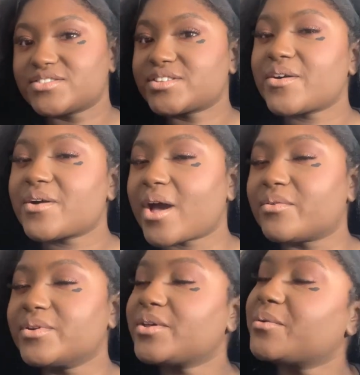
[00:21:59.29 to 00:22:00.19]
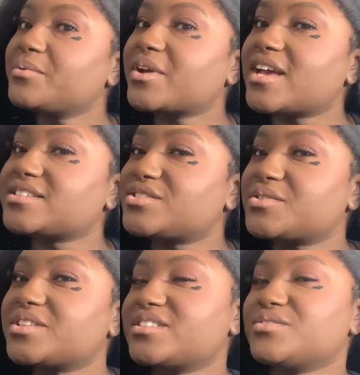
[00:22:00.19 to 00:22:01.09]
So I really hope you guys
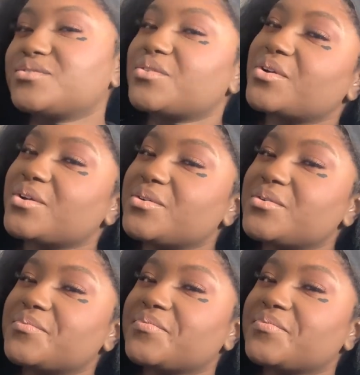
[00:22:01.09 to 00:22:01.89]
enjoyed this tutorial.